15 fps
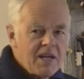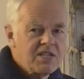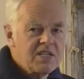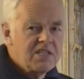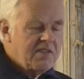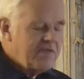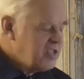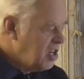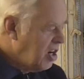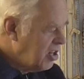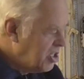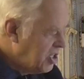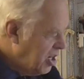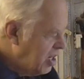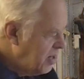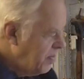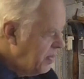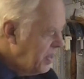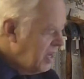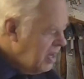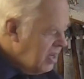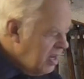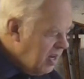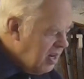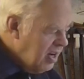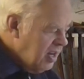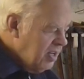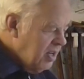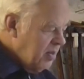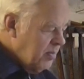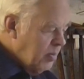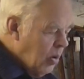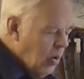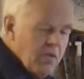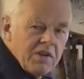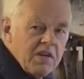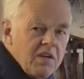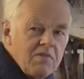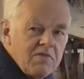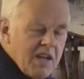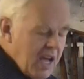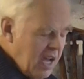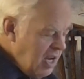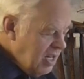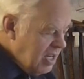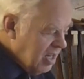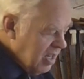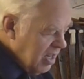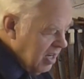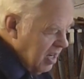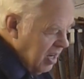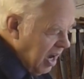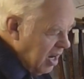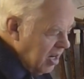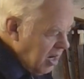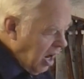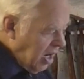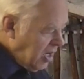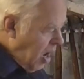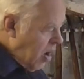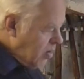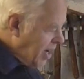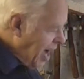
Masses of suction. More than you'd need. And no